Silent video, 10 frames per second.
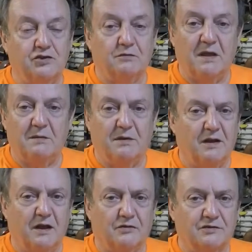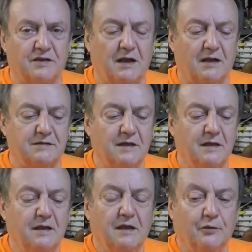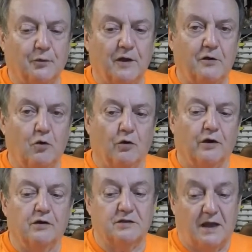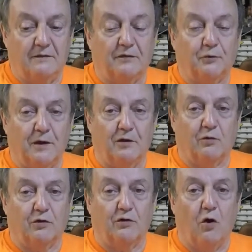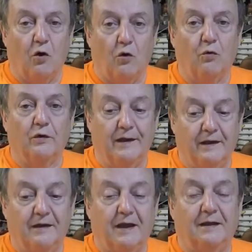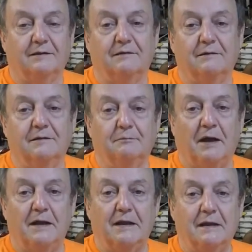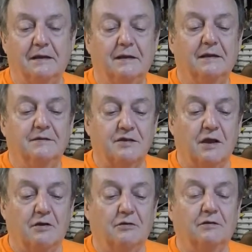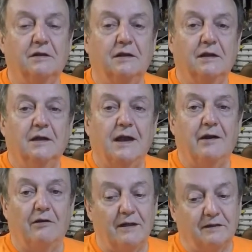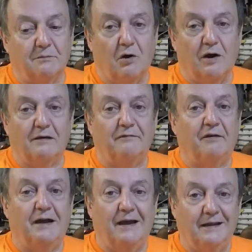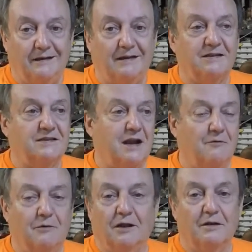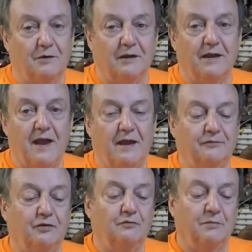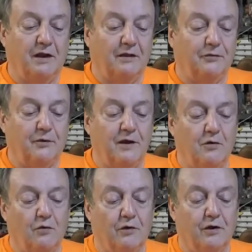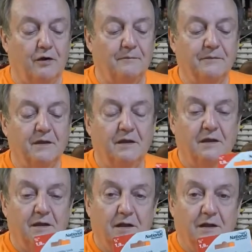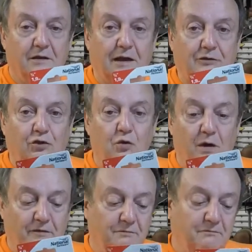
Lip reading: and maybe another size. 3/4. I have a 3/4 hole in that bike. So I don't like to modify it unless I really have to. But I got 3/4, got two of them.